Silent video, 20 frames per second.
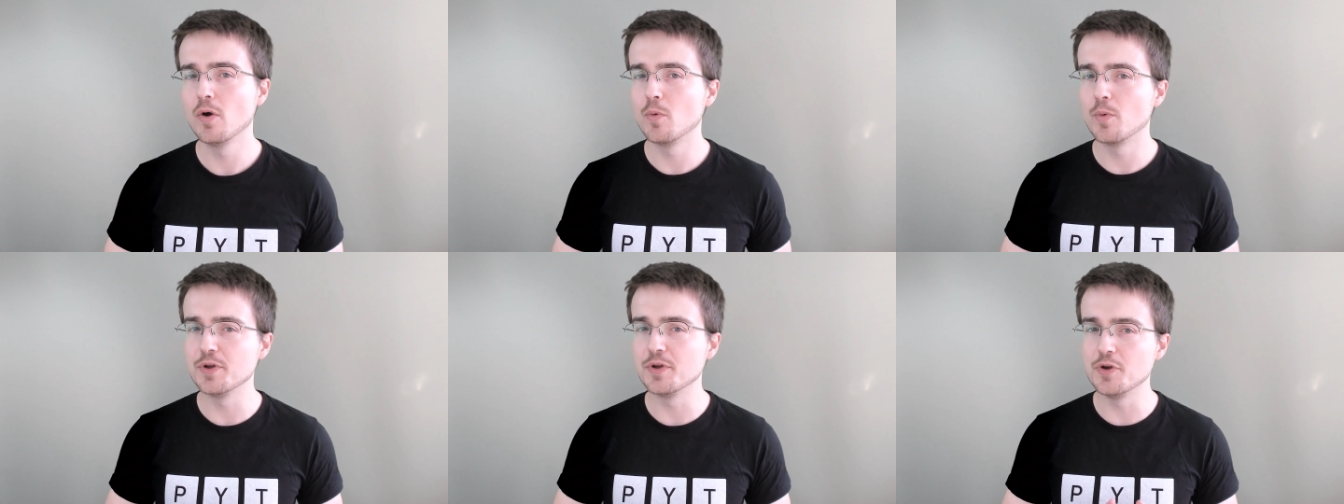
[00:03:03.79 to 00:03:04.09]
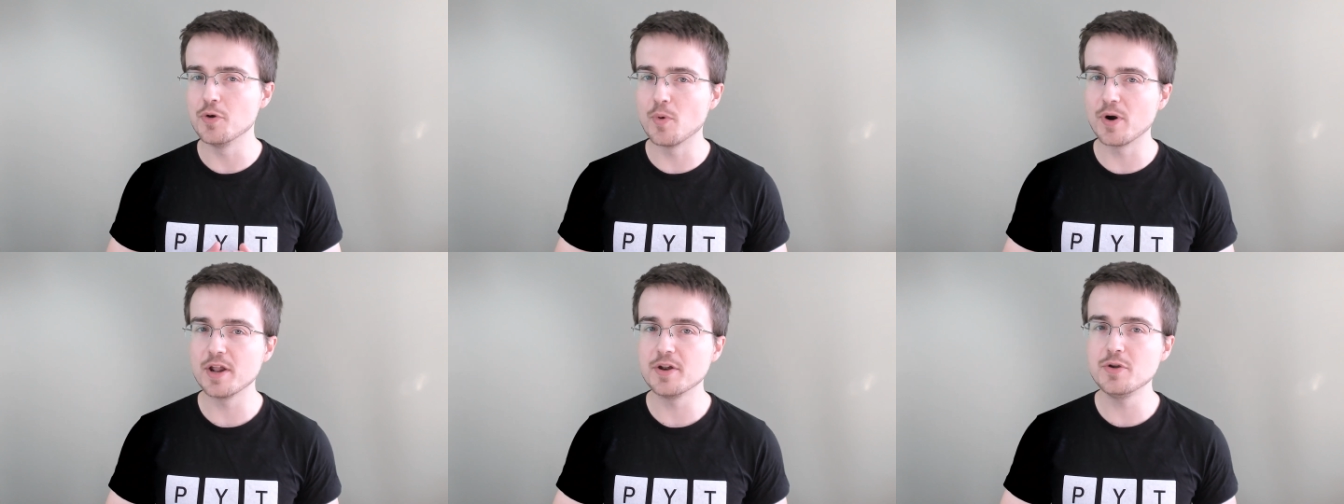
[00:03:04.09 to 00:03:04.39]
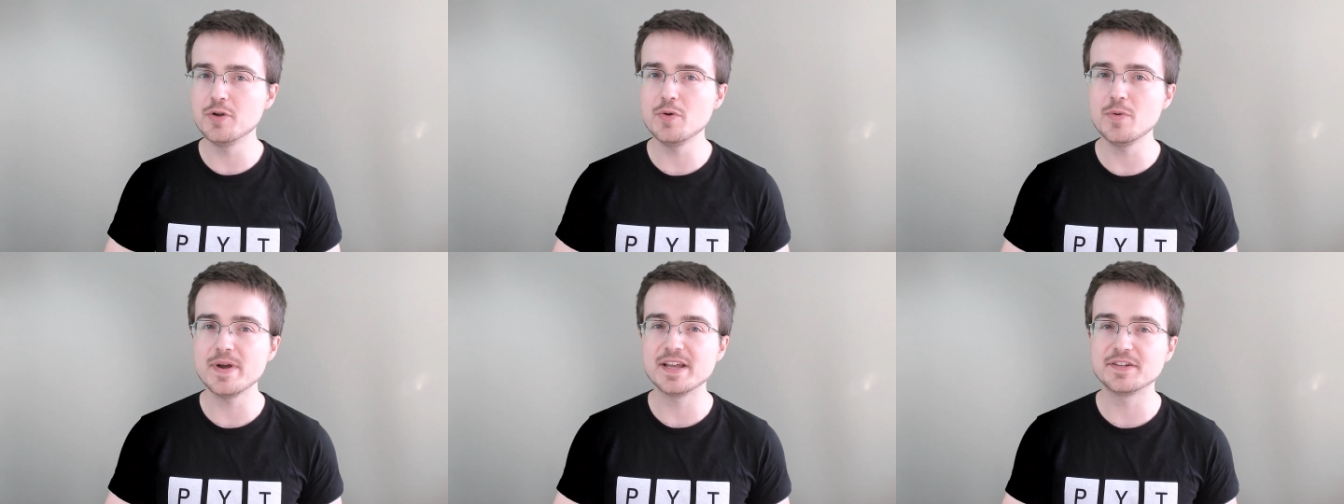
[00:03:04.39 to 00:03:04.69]
What you want to
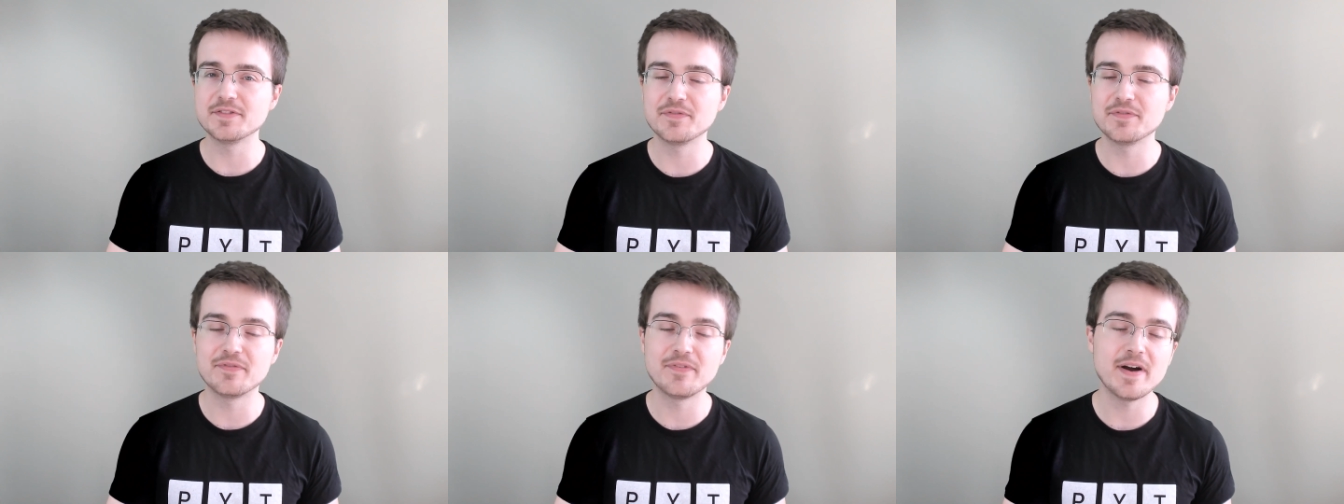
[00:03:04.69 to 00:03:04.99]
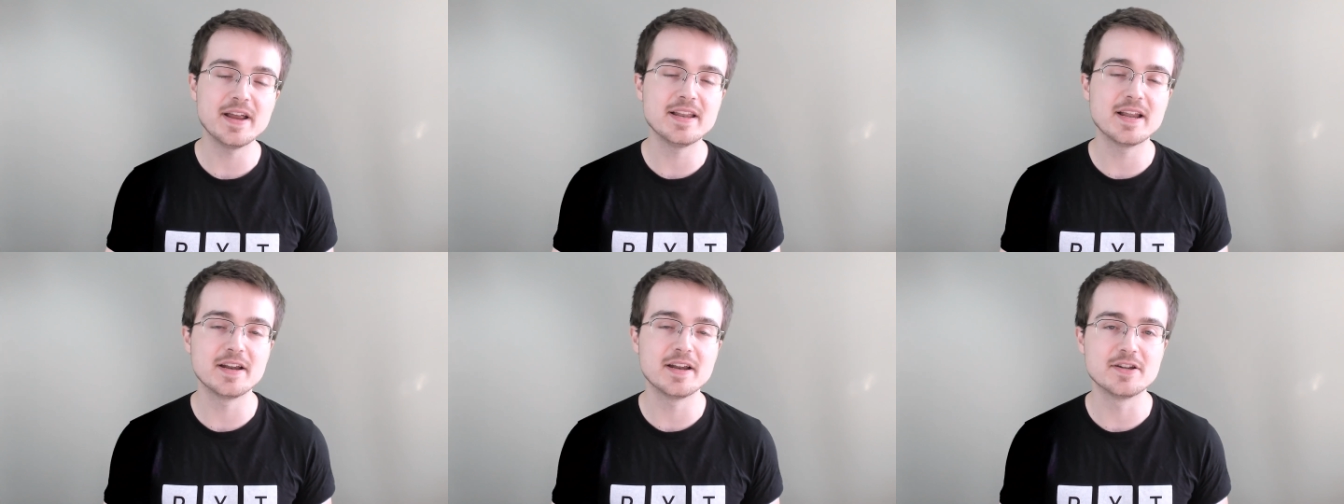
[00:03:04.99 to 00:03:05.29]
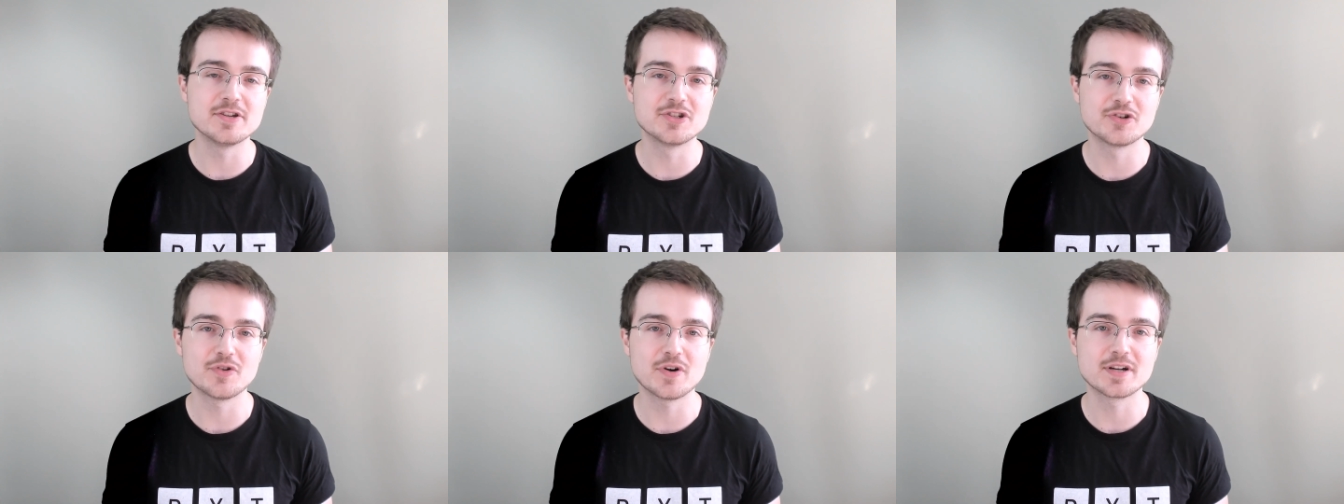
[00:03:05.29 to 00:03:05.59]
do is find an
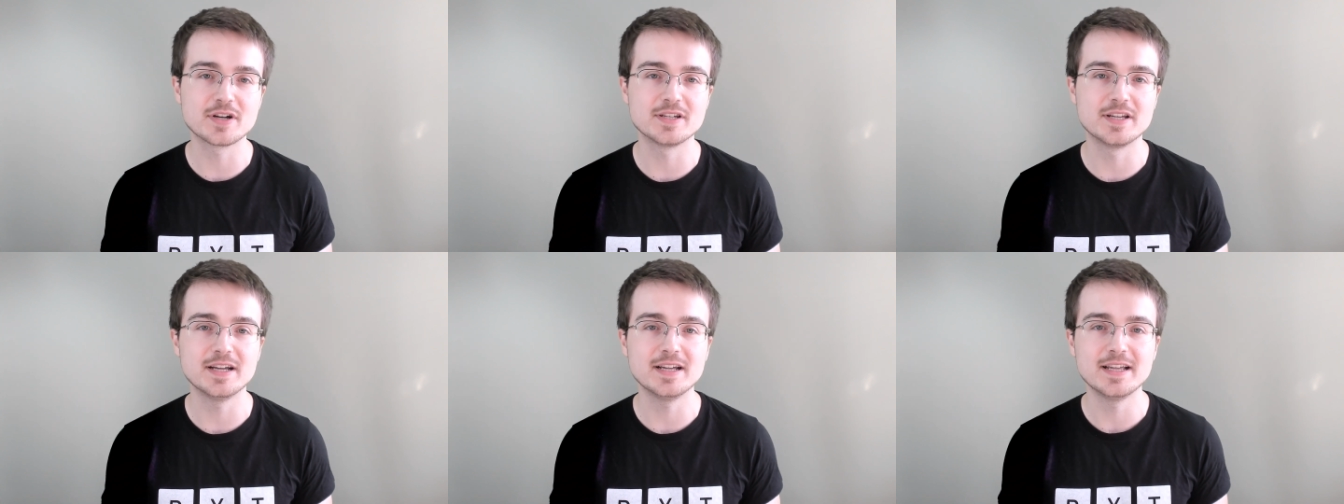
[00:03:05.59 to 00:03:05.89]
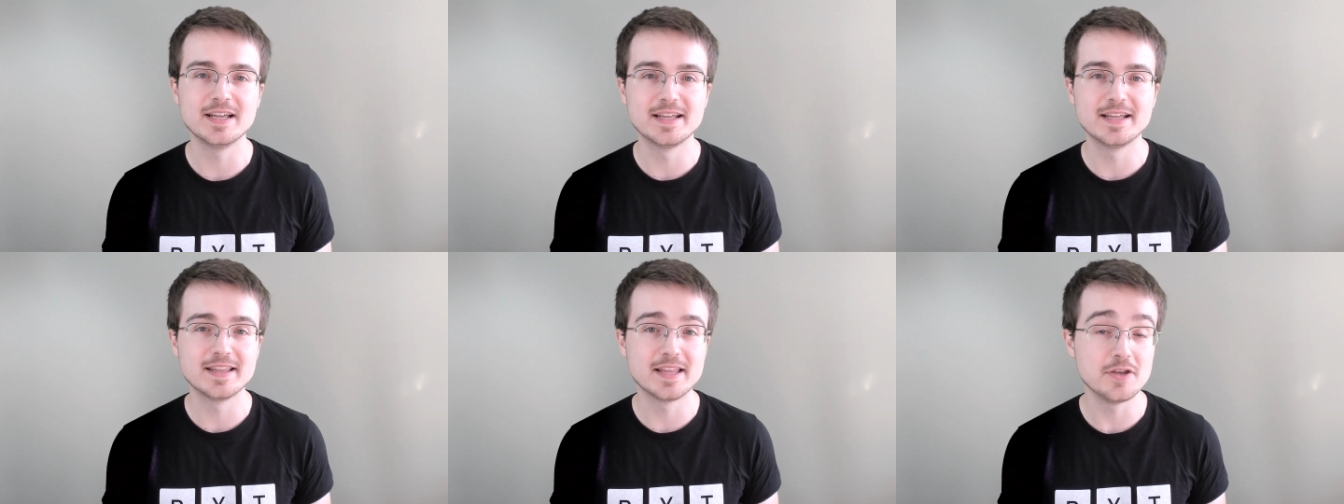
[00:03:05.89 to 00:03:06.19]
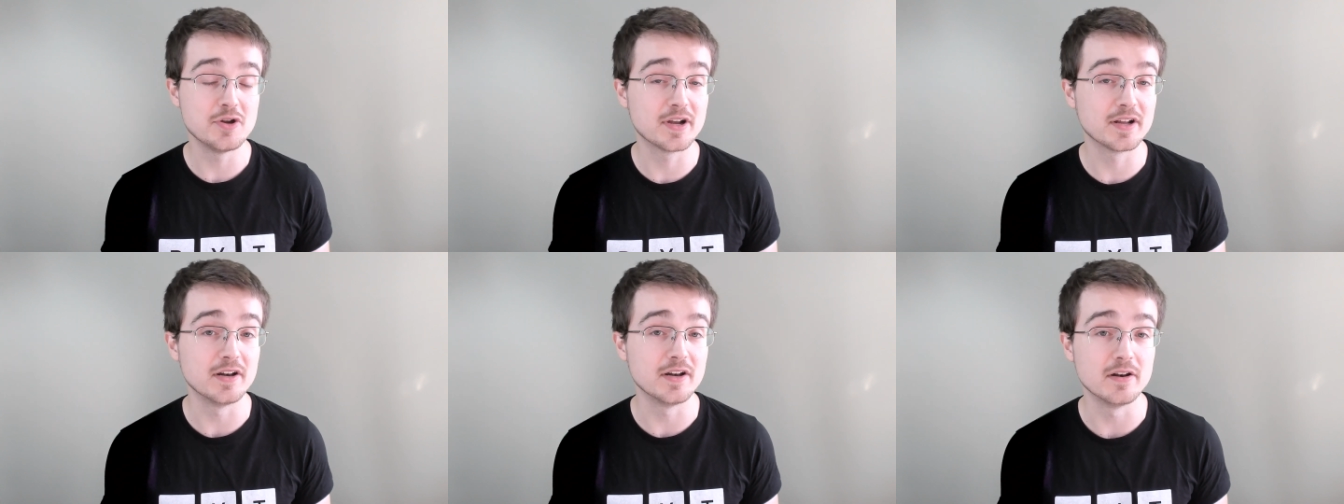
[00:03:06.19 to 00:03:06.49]
instructor that
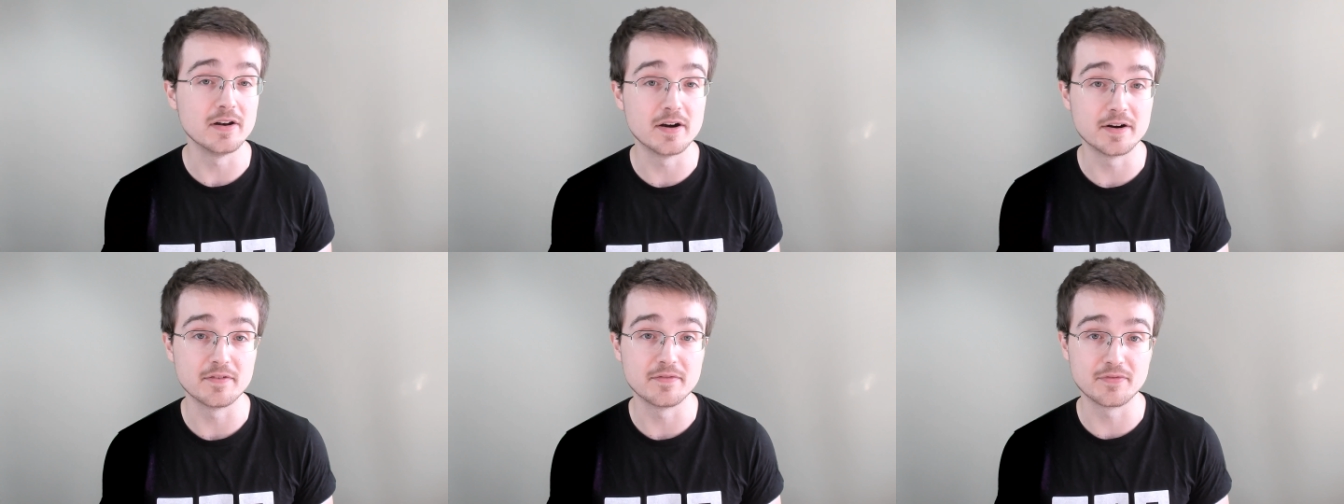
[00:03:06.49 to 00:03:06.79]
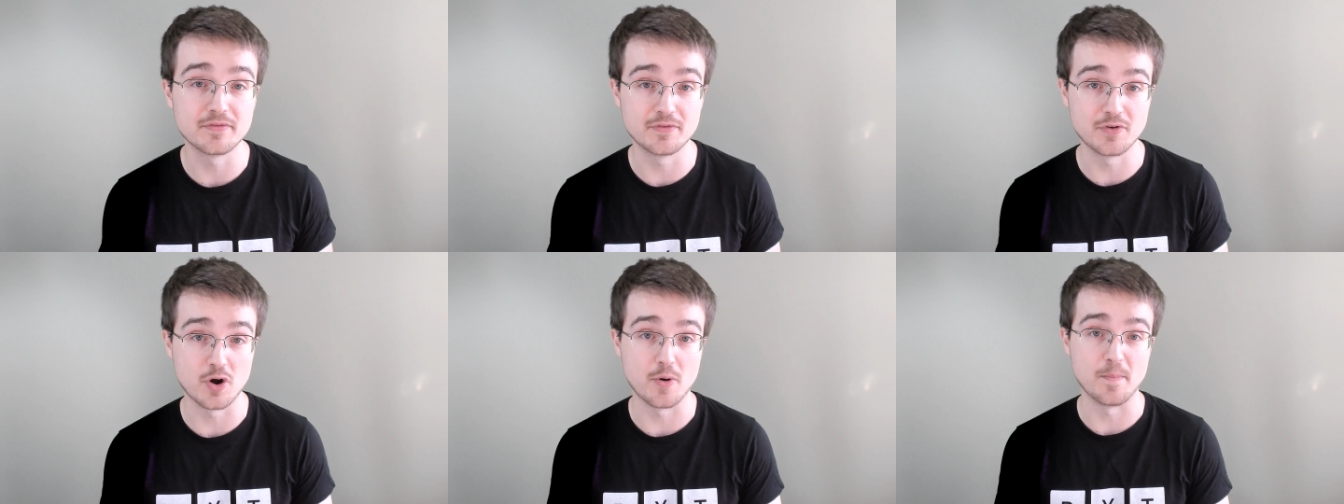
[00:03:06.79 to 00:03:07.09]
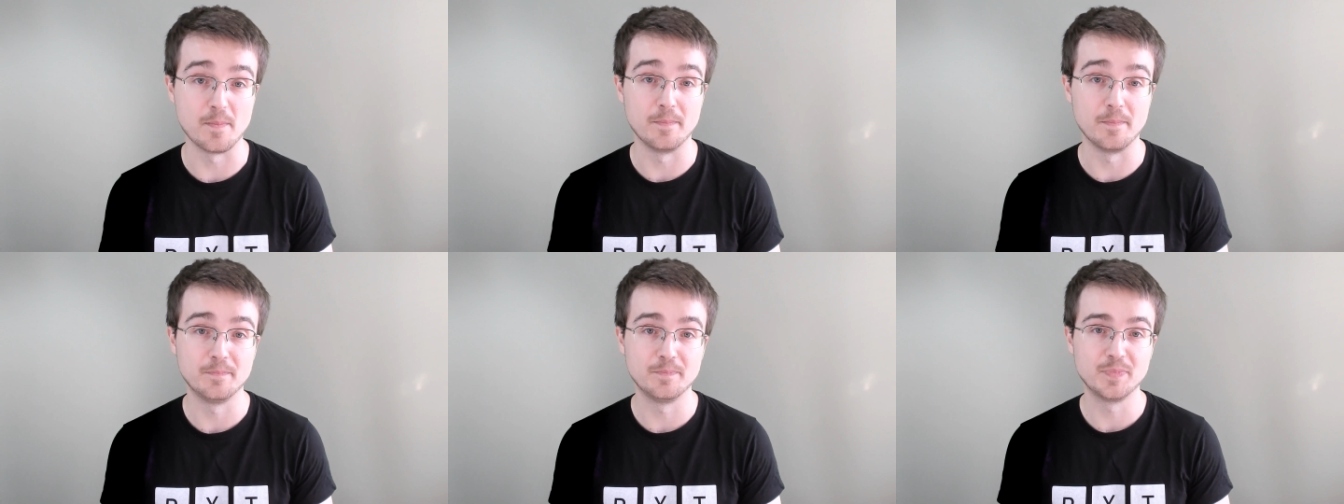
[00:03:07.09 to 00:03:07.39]
you can learn
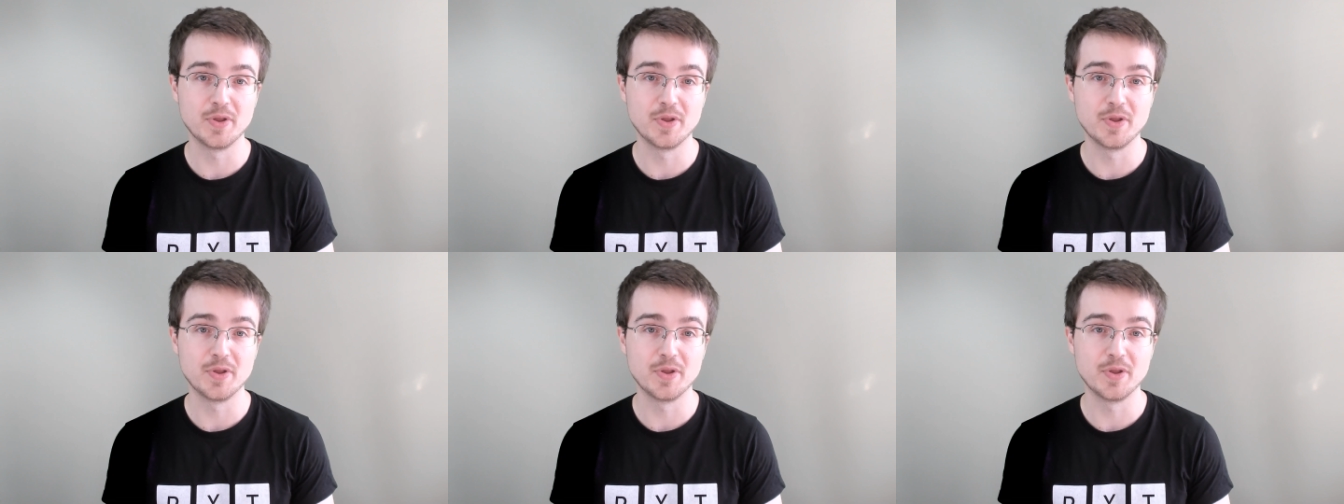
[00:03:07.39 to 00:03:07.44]
from.